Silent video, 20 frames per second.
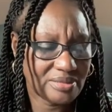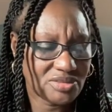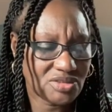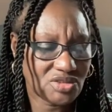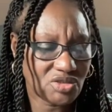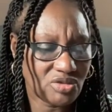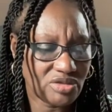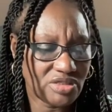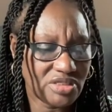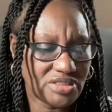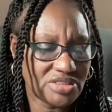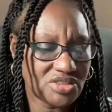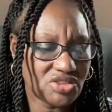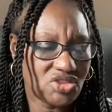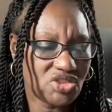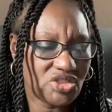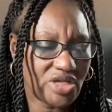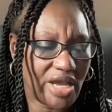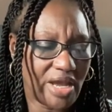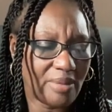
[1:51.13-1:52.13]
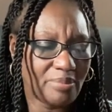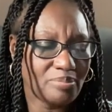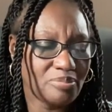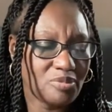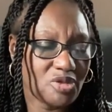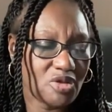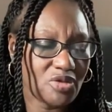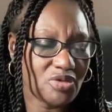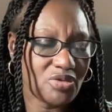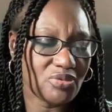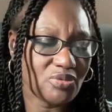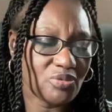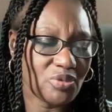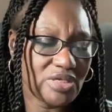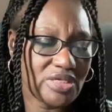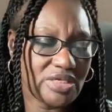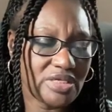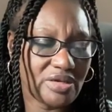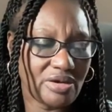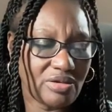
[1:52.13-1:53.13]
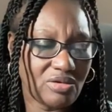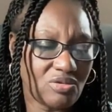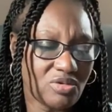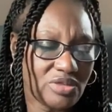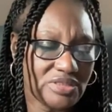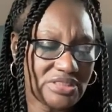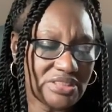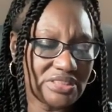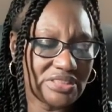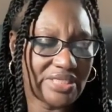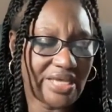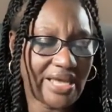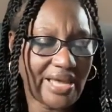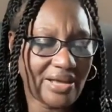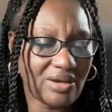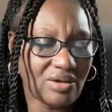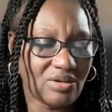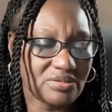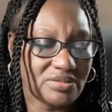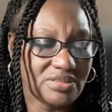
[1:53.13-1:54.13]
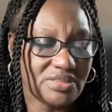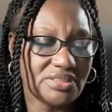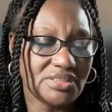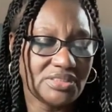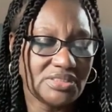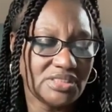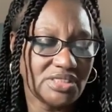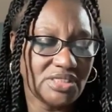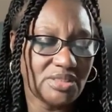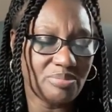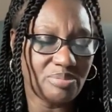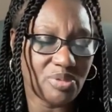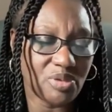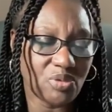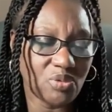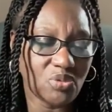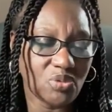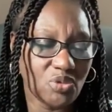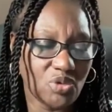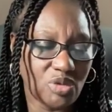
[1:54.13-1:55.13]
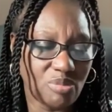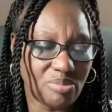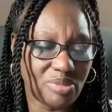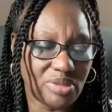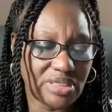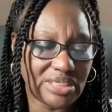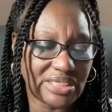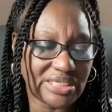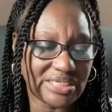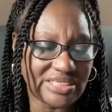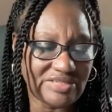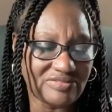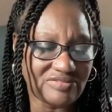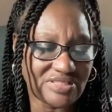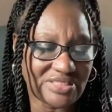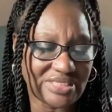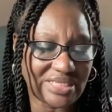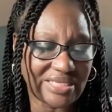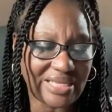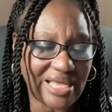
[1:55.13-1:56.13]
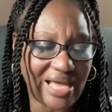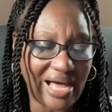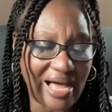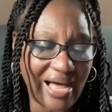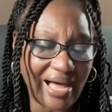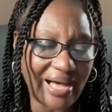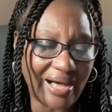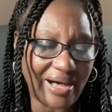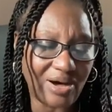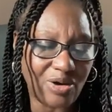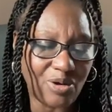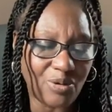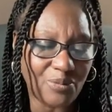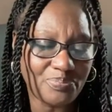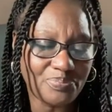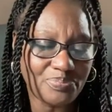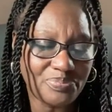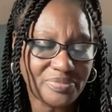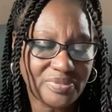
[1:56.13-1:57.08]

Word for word: so, in this chapter, we are going to tackle the deep rooted beliefs and how